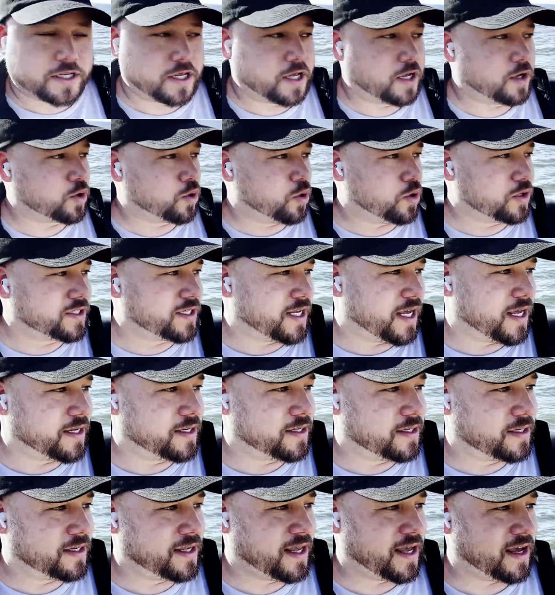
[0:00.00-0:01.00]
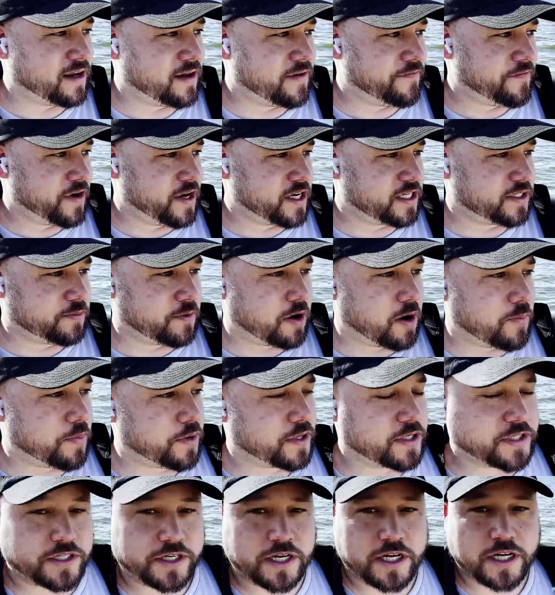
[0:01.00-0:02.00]
Of course, I count a very small
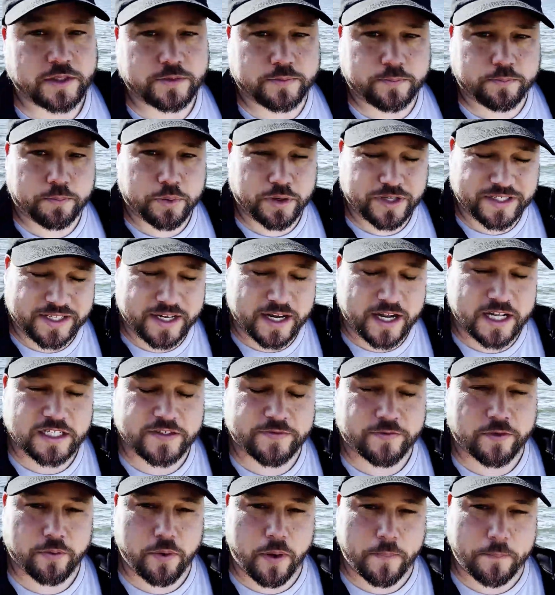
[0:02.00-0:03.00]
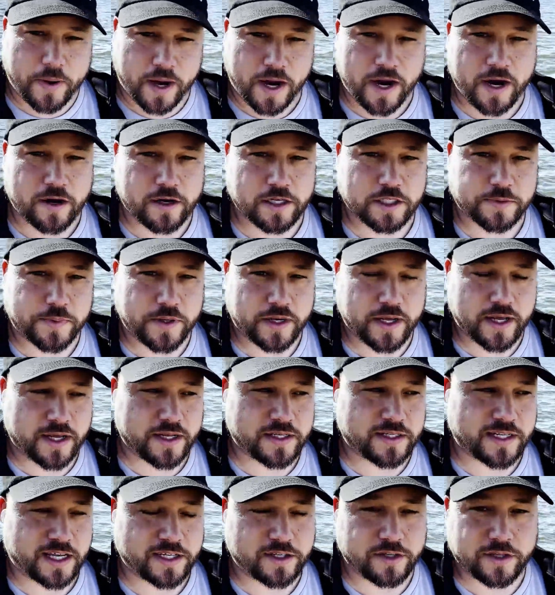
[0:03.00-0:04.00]
percentage for repairs
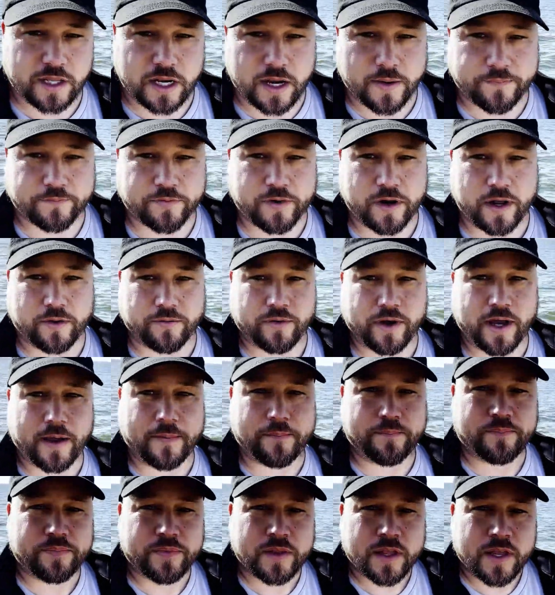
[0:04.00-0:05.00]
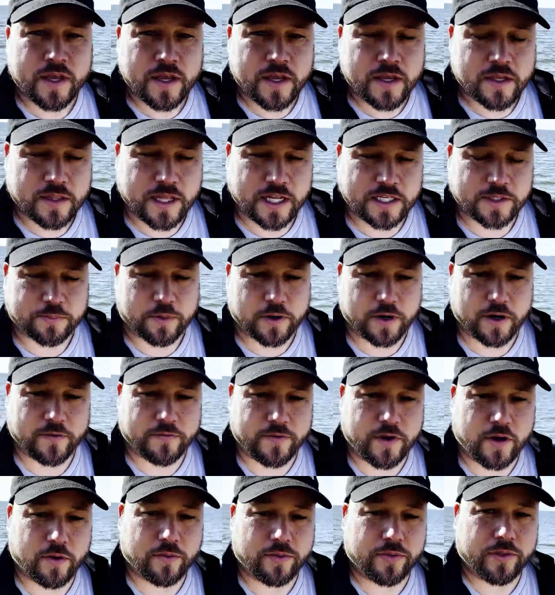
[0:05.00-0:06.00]
because I do that up front, right? That's part of
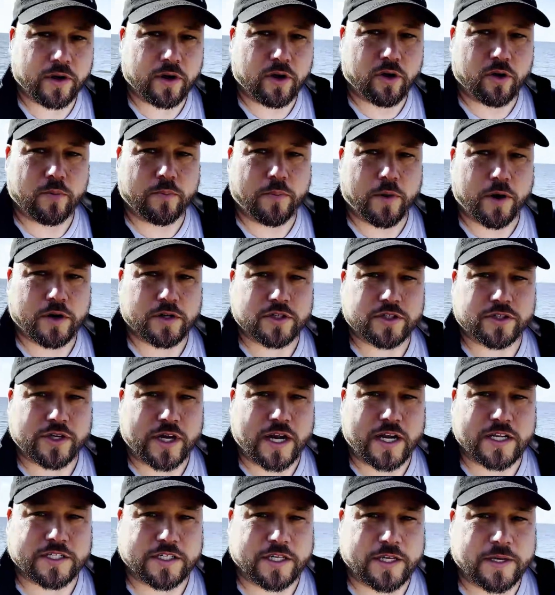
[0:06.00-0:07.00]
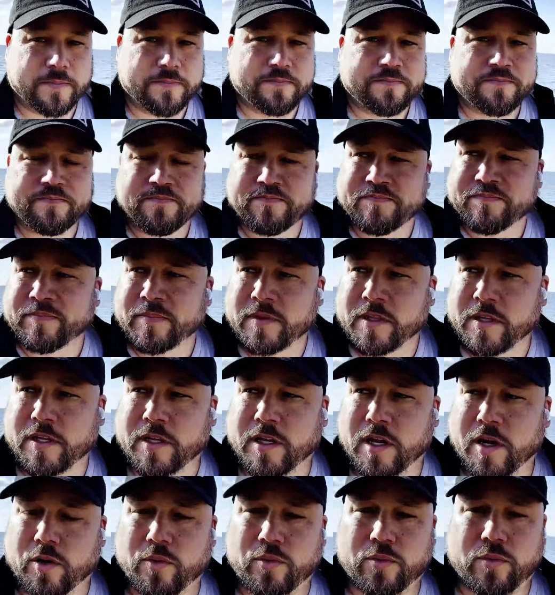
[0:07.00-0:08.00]
the whole BRRRR strategy. You
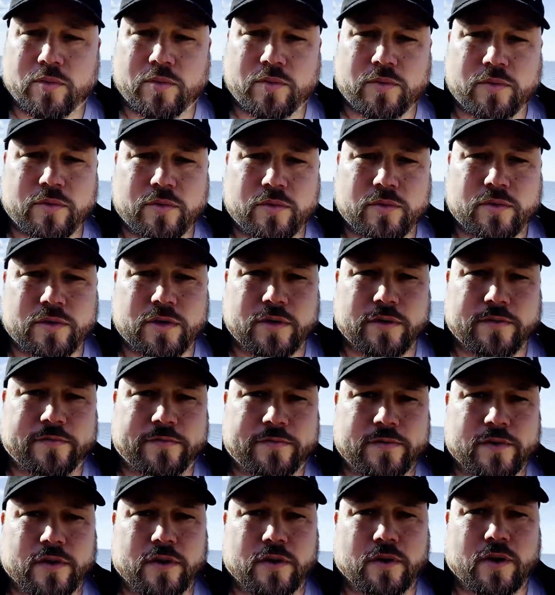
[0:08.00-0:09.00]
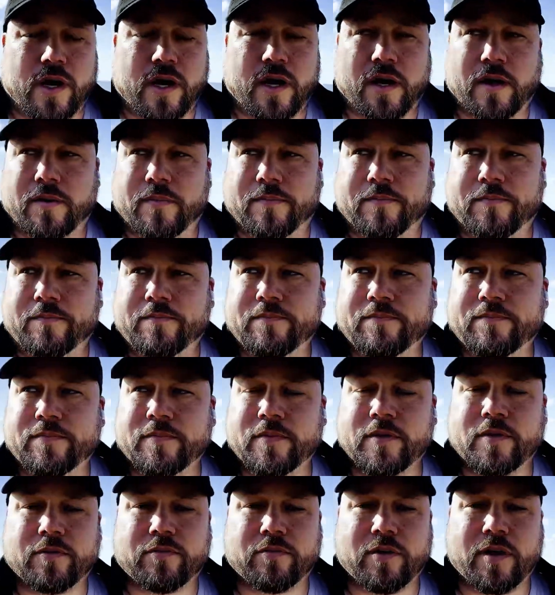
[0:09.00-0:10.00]
know, you
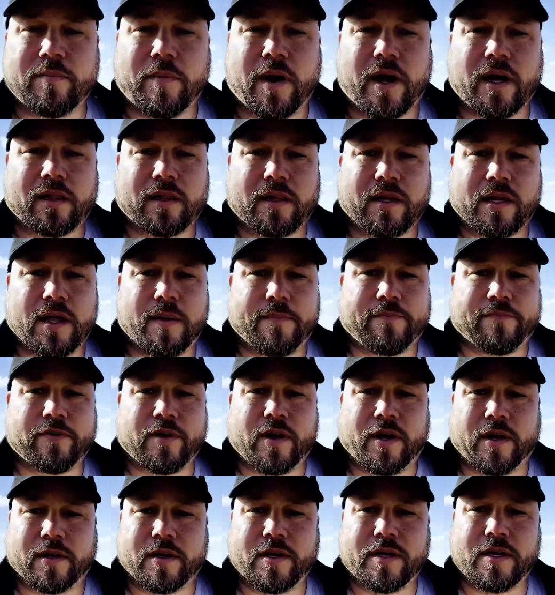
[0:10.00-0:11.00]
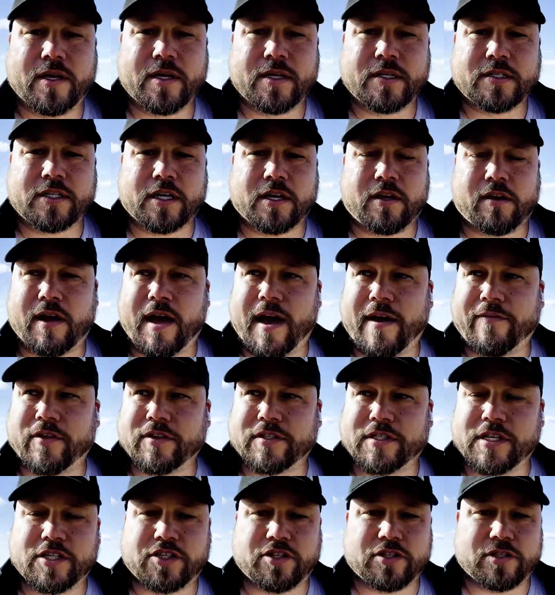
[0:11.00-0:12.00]
remodel it up front so you don't have
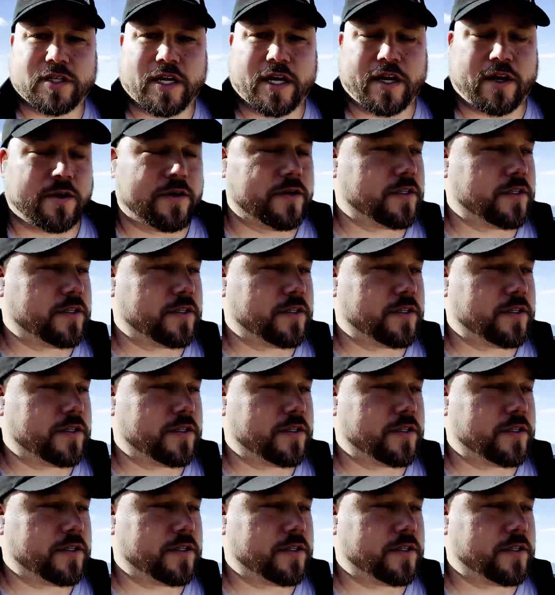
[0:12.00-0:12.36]
those issues later.